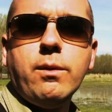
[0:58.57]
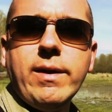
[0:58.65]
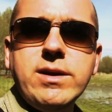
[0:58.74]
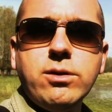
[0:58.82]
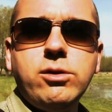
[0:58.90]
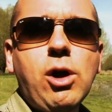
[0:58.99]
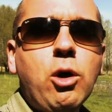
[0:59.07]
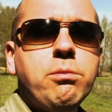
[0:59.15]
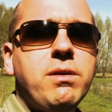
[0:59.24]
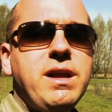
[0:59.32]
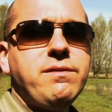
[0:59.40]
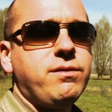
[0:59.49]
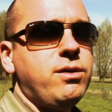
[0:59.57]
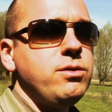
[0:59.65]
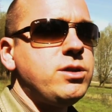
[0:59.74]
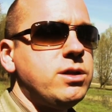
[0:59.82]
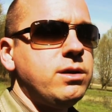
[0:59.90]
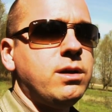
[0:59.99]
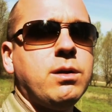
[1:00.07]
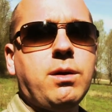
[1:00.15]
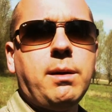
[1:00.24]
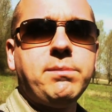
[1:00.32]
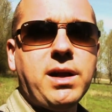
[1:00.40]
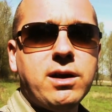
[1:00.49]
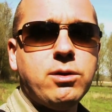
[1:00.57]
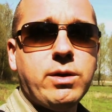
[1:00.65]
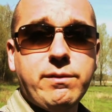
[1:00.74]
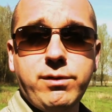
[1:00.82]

when you don't believe evolution. I'm telling you,